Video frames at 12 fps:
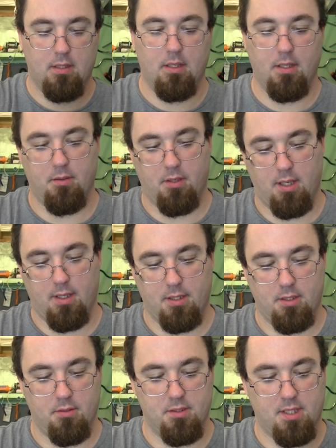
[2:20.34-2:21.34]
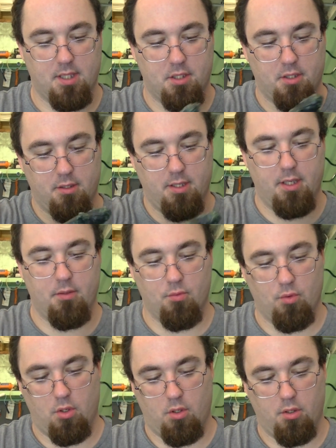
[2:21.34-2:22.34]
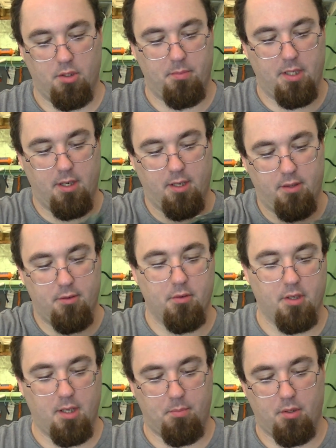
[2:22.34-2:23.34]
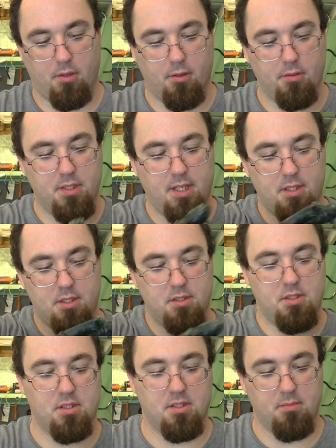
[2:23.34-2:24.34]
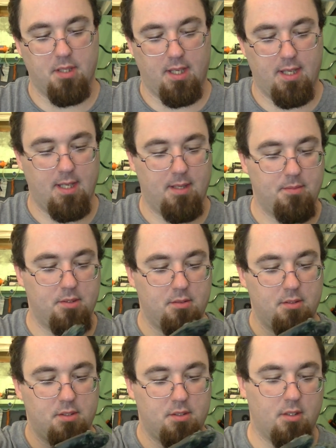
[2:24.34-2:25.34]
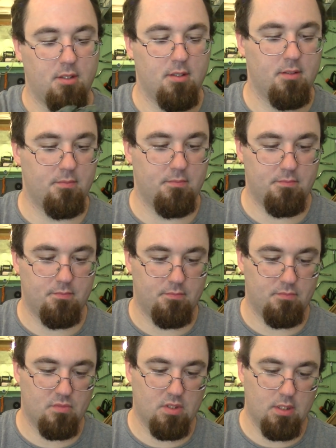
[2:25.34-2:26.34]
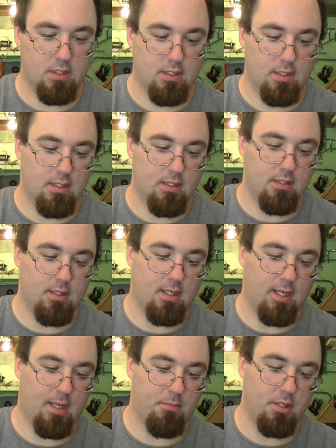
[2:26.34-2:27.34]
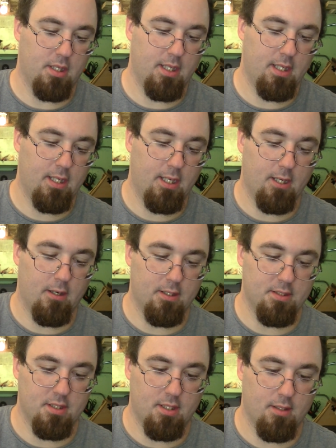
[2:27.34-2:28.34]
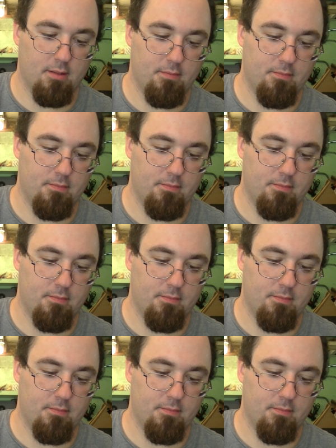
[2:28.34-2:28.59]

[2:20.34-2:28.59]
And then what I like to do is actually go ahead and roll the bearing through a couple of rotations just to make absolutely certain that I got plenty of grease in there.